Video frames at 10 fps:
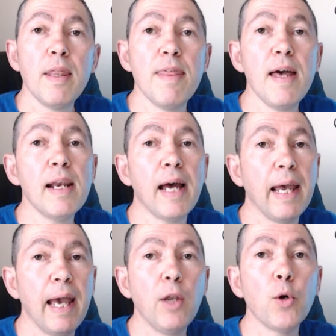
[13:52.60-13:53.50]
Then I
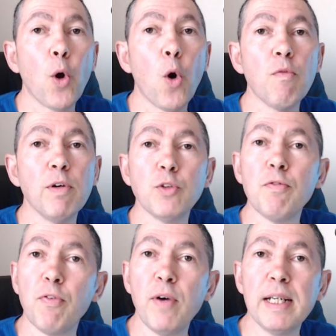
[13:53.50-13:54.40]
head on over to
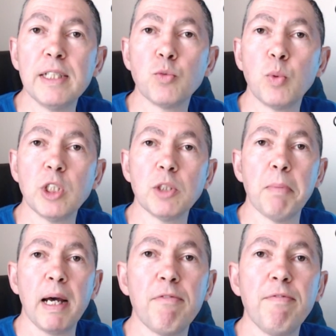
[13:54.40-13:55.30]
Phrase, which is
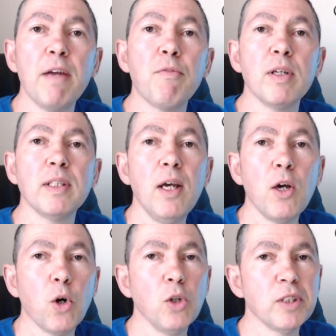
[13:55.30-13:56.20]
my favorite
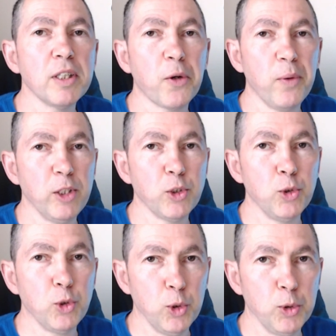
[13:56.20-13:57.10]
content
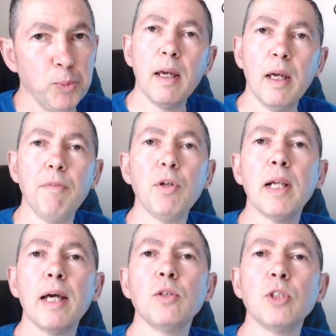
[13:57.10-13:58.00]
creation tool. If you'd
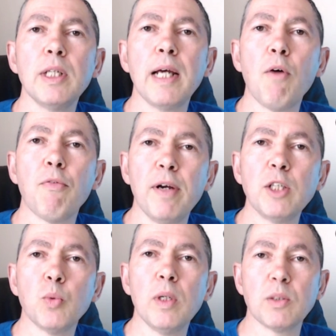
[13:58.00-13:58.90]
like to see how
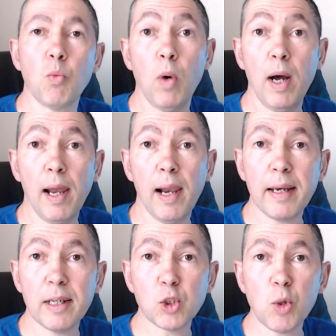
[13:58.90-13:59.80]
Phrase works and why I
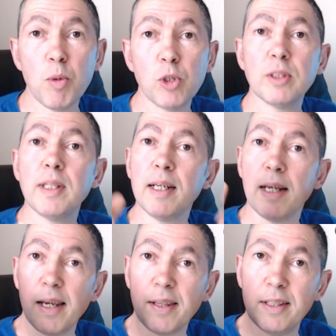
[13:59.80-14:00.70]
like it so much, then
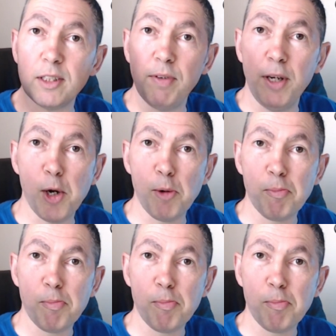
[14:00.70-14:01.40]
click this video.